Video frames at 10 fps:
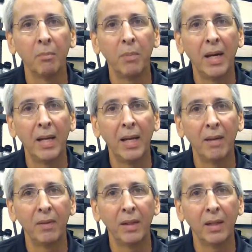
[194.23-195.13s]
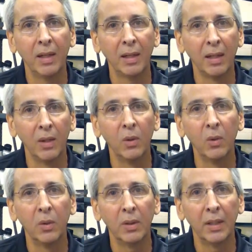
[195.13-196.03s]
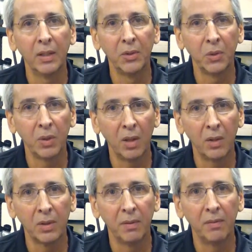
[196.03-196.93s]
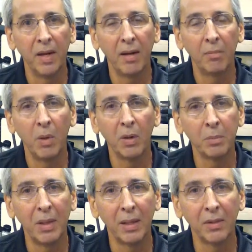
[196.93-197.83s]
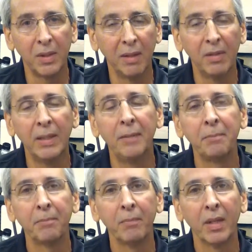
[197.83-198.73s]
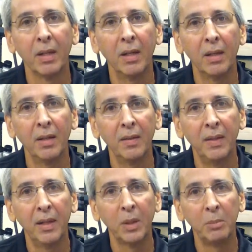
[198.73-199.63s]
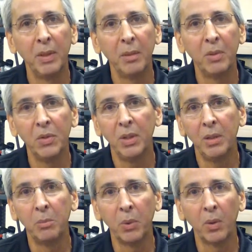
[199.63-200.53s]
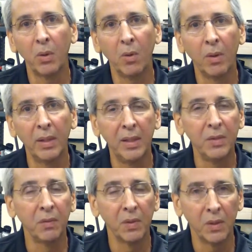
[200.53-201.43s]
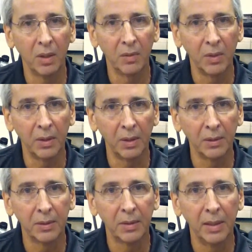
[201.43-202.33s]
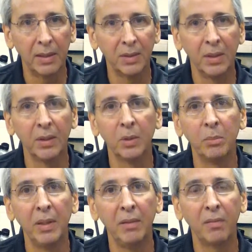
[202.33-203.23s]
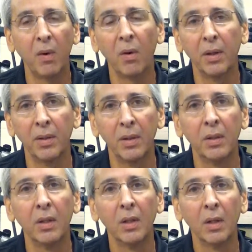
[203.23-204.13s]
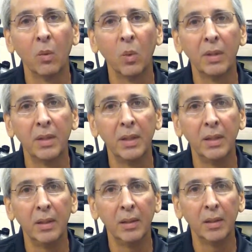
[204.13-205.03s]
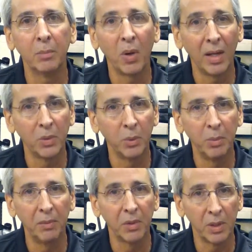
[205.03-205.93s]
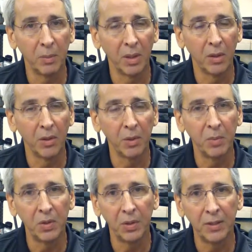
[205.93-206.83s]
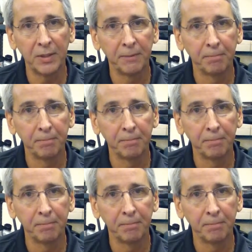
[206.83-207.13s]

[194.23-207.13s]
By having a low initial cost of the ValveBoss Model 70, there could be a machine put on each of the service trucks and still be far under what the price would be for some of the larger machines.